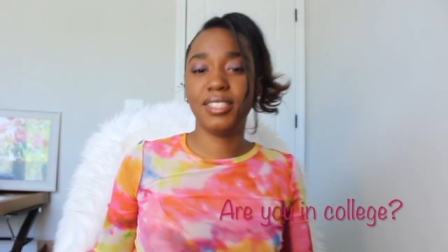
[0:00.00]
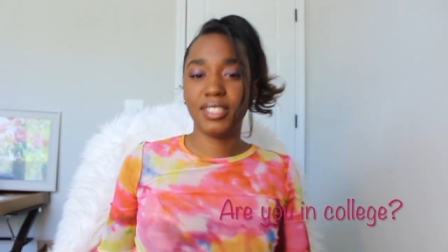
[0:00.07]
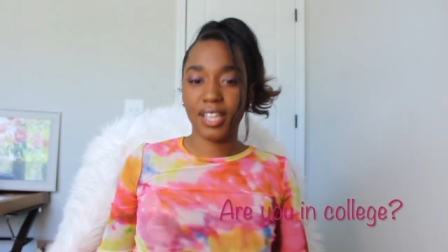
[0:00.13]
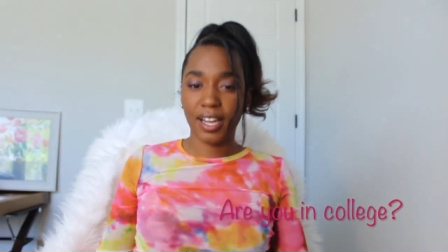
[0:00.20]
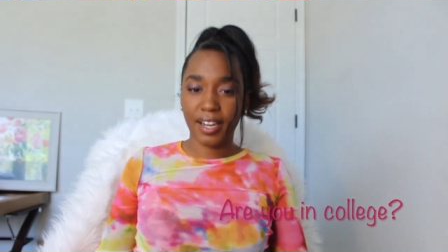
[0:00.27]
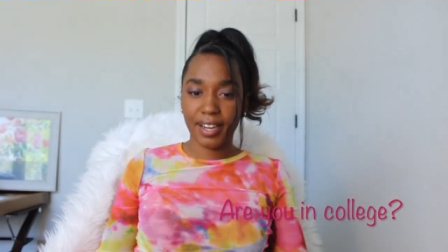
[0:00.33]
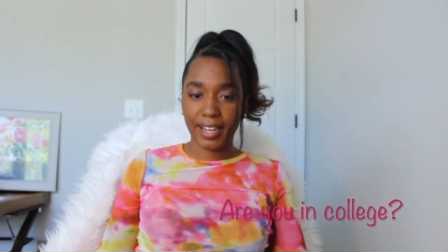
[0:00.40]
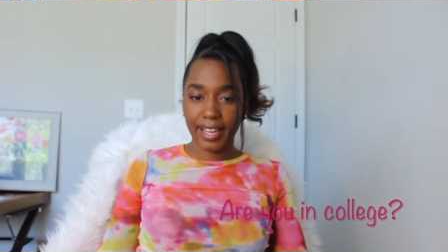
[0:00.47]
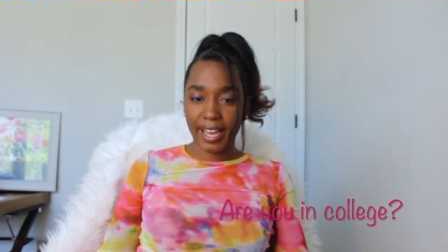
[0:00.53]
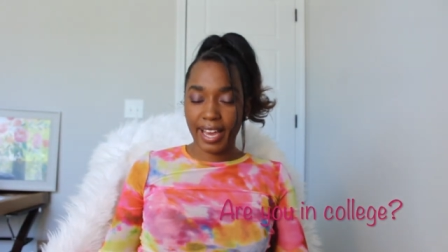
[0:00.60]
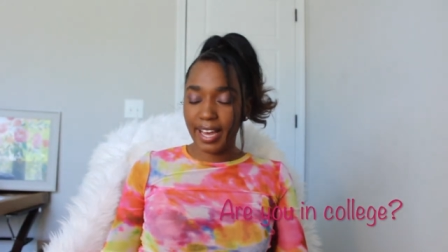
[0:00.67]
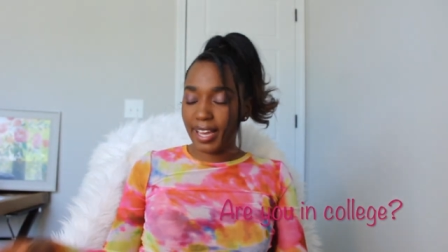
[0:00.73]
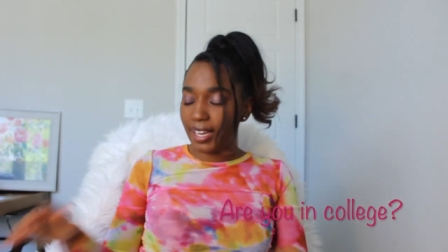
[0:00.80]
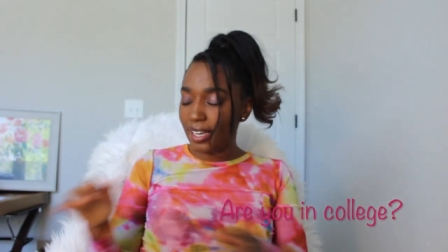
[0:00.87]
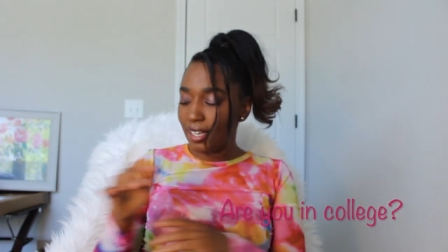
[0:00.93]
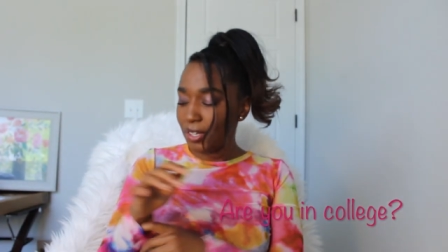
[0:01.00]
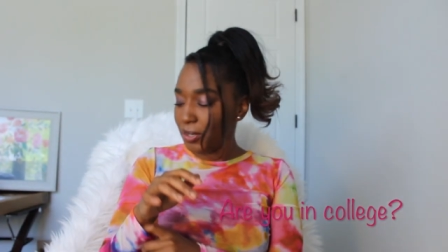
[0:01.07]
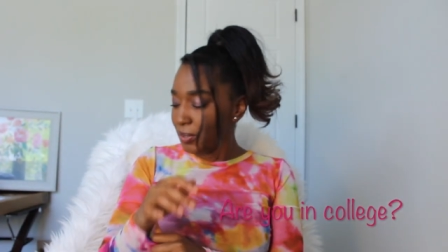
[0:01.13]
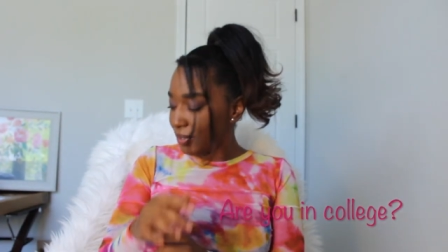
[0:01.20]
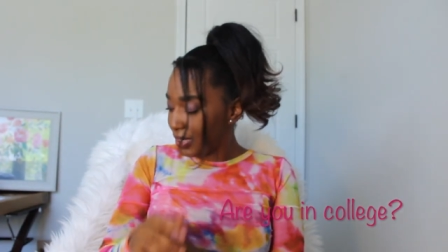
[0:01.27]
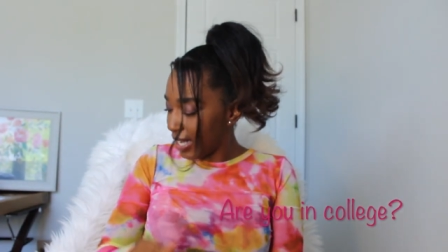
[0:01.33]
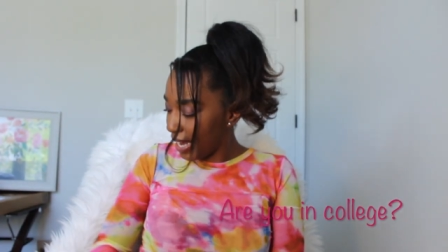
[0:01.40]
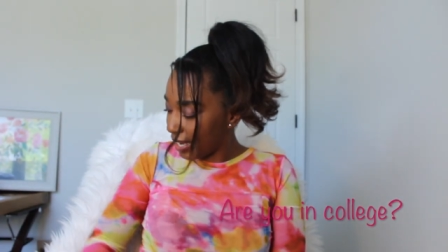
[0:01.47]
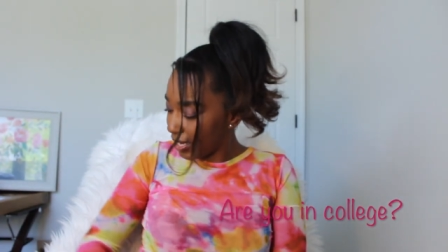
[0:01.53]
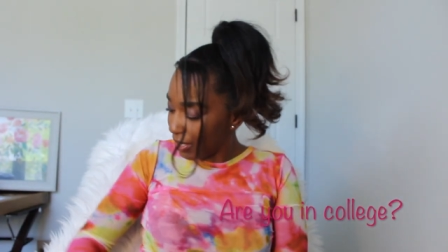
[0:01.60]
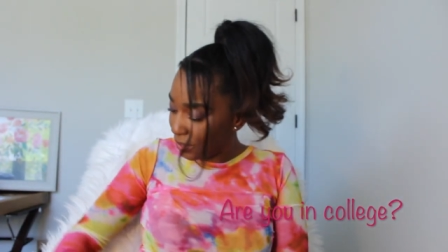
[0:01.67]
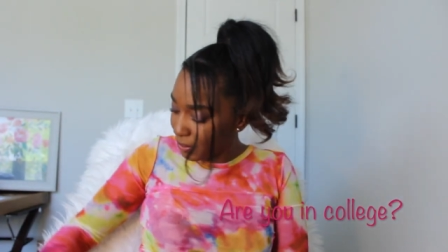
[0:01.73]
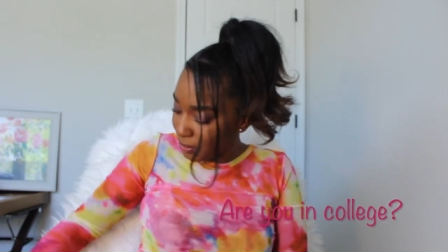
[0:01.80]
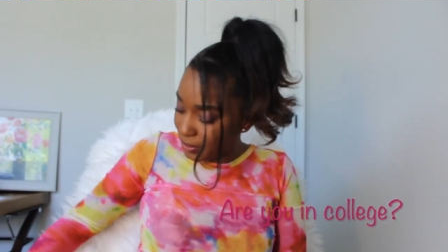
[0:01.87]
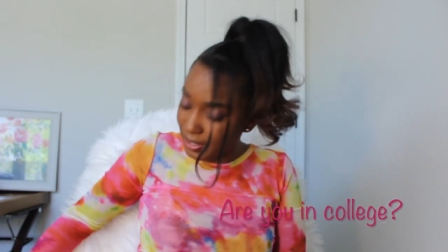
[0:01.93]
Sorry, had a little
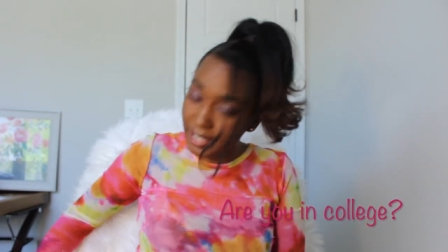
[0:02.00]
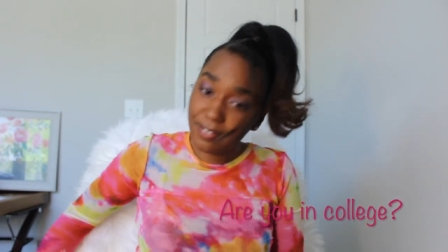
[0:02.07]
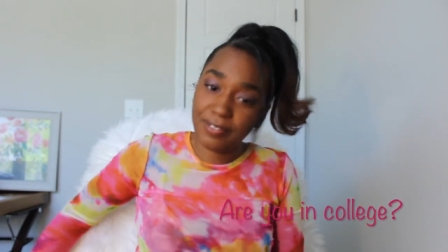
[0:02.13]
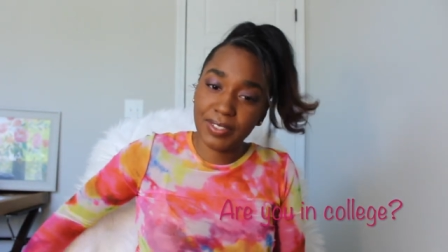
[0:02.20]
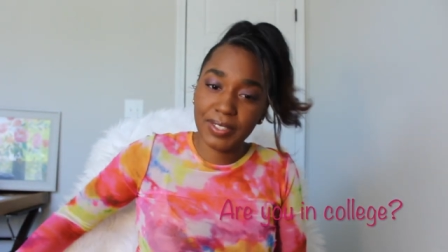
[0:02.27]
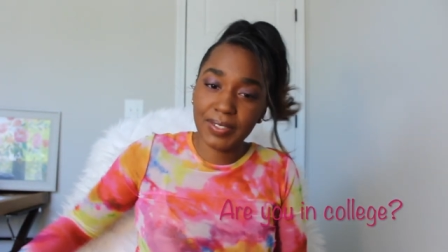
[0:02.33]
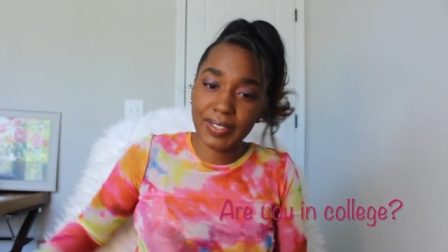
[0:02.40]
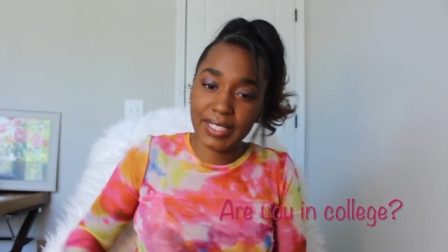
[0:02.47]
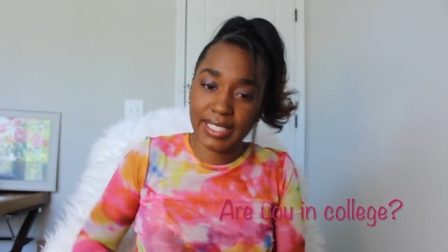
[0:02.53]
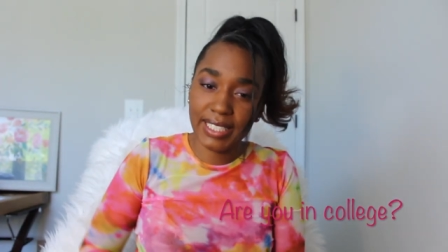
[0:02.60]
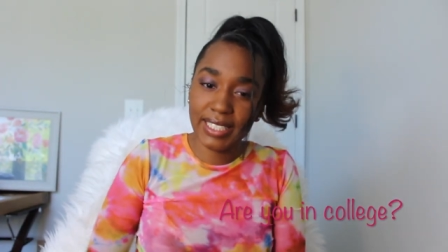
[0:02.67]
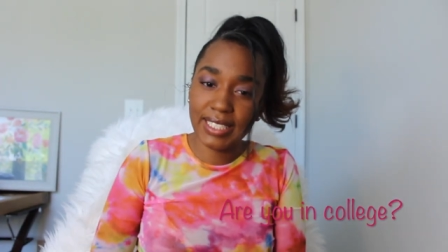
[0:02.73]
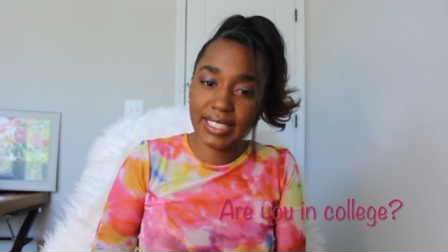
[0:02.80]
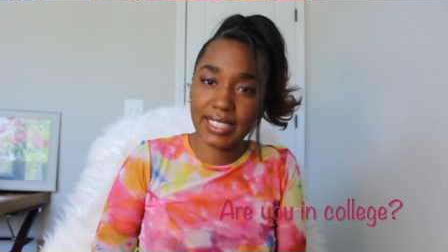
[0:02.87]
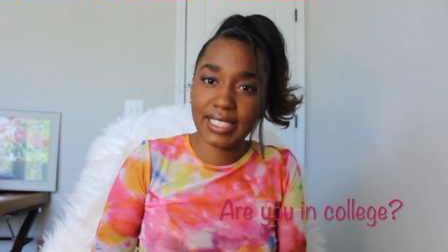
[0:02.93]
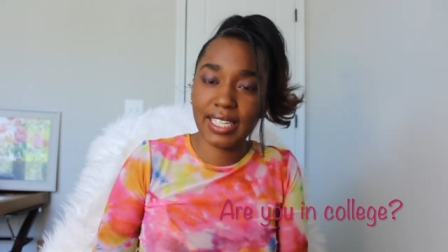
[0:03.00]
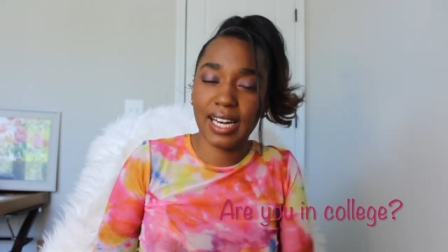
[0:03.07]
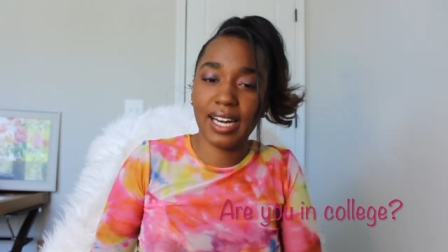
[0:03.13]
technical difficulties.